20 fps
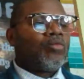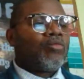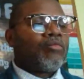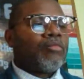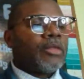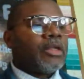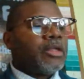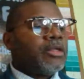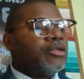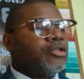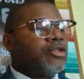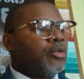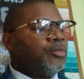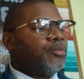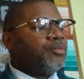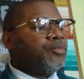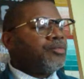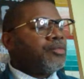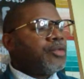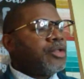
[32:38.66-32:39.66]
So
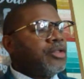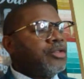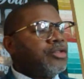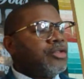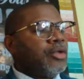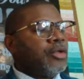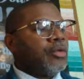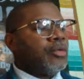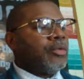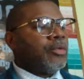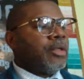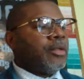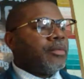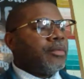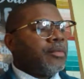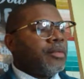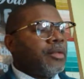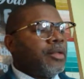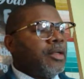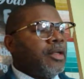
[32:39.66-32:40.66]
so
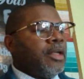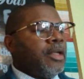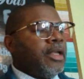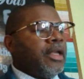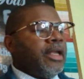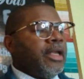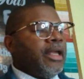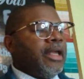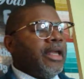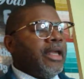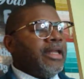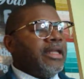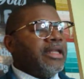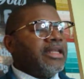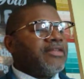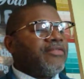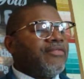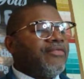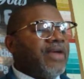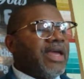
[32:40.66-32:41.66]
in his
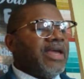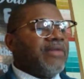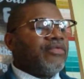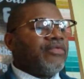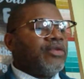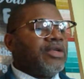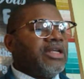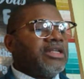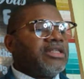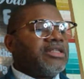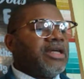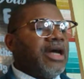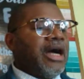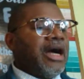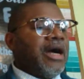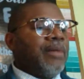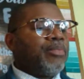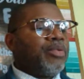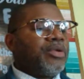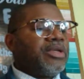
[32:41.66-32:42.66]
faithfulness,
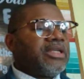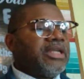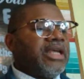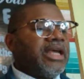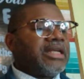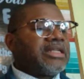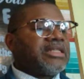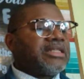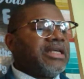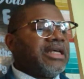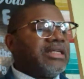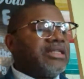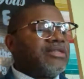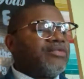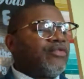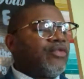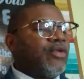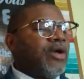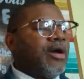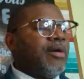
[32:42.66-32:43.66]
God protects us
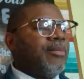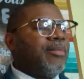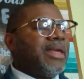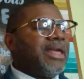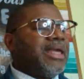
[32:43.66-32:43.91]
from